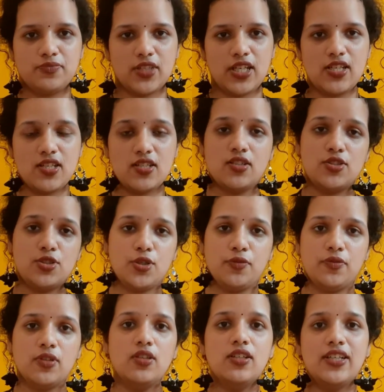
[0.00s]
in search
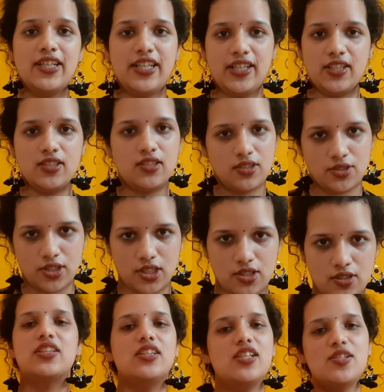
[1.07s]
of a hidden
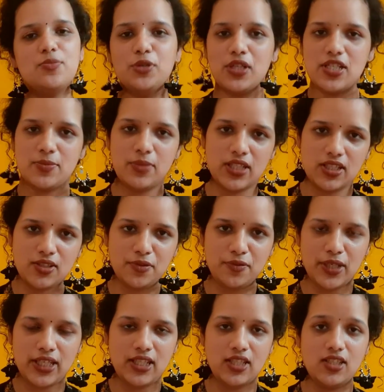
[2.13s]
treasure. This book is beginner
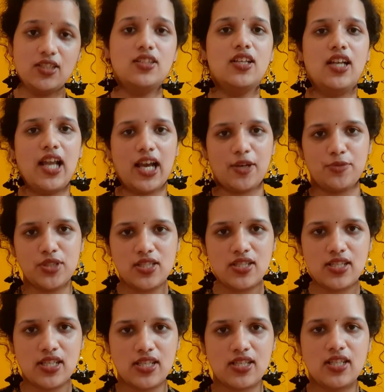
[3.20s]
friendly, the language
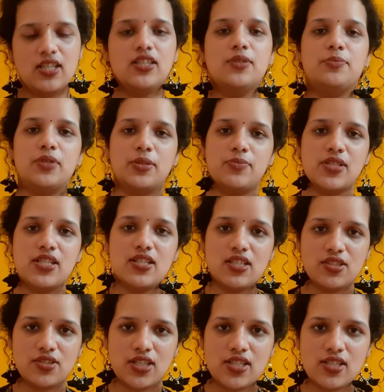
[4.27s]
is easy, the premise is
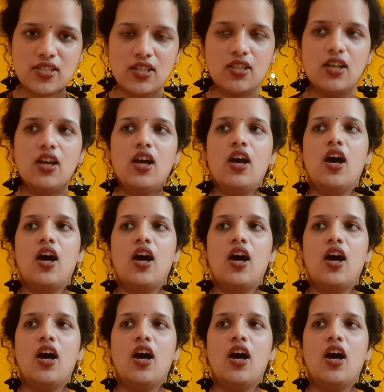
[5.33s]
interesting.